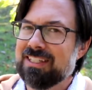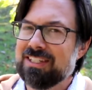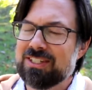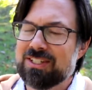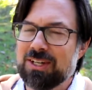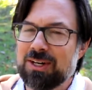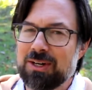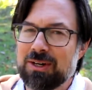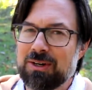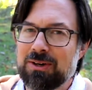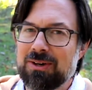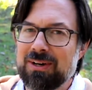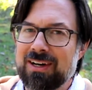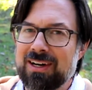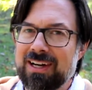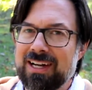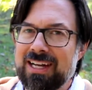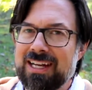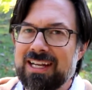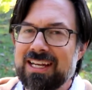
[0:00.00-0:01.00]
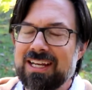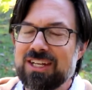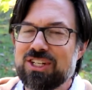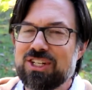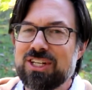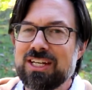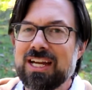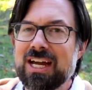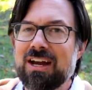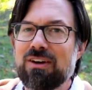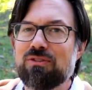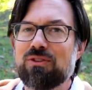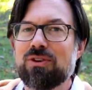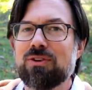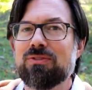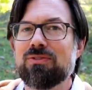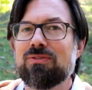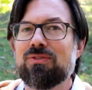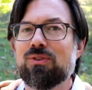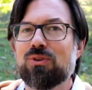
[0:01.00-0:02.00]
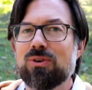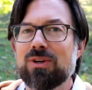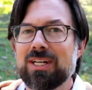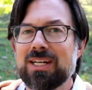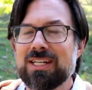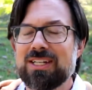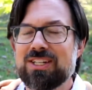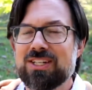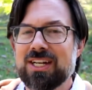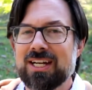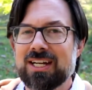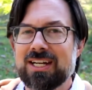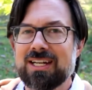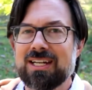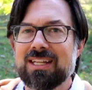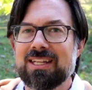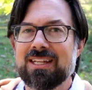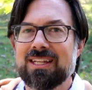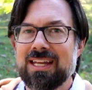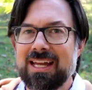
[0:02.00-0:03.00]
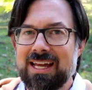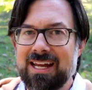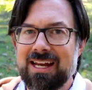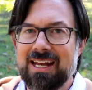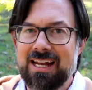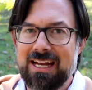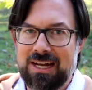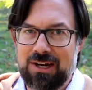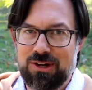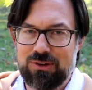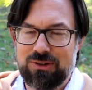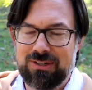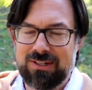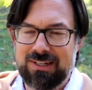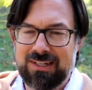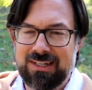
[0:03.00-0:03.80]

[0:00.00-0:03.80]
So ADHD after 40, check that out,